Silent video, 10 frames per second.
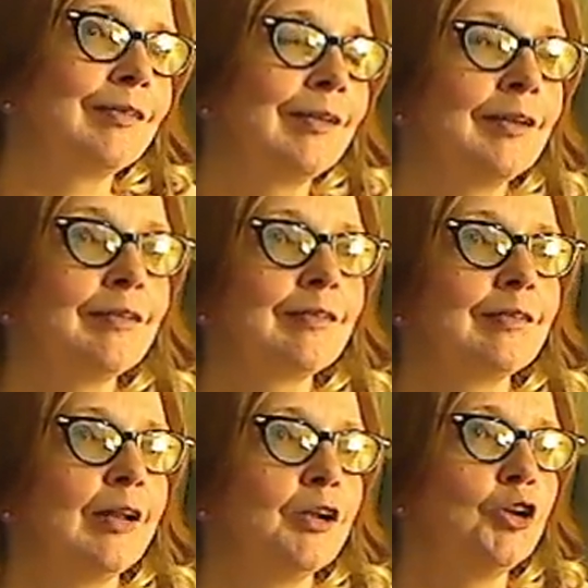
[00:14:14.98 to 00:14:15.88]
sense
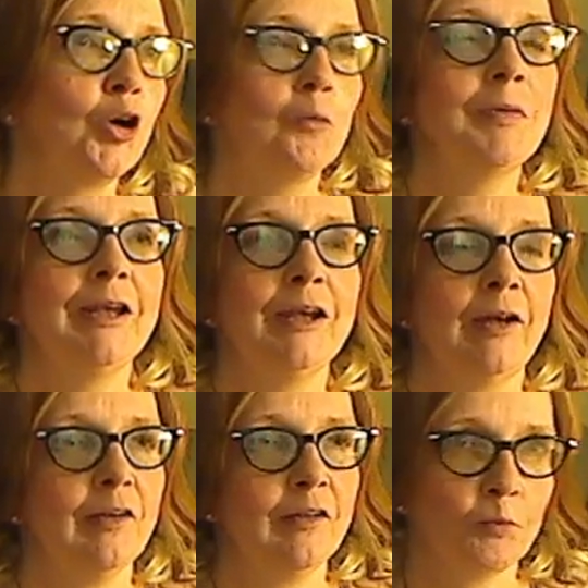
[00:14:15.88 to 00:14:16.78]
that nobody
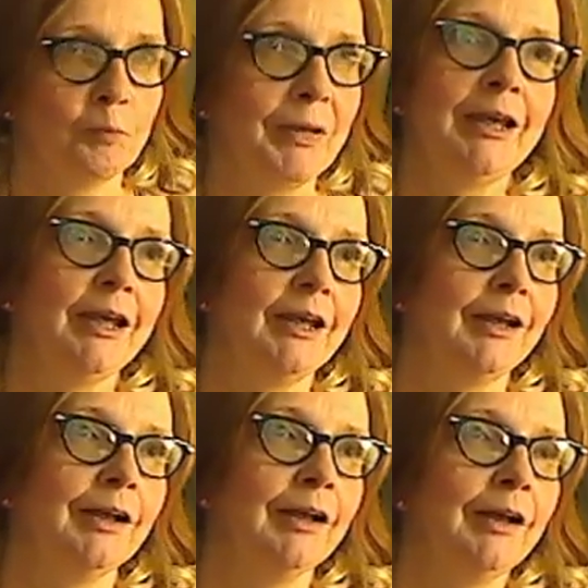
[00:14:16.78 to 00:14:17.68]
is being